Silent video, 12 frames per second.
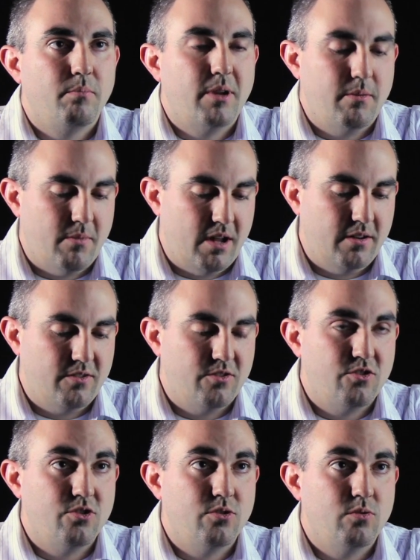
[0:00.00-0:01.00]
p minus
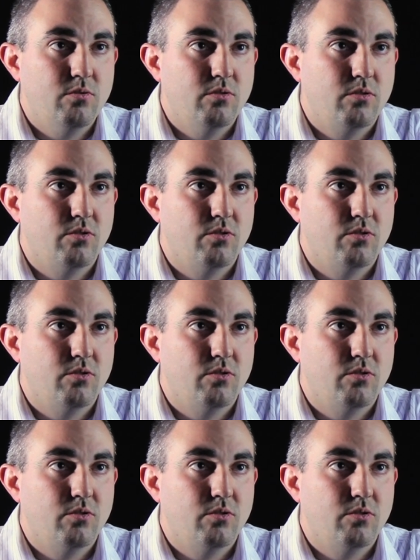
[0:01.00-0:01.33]
2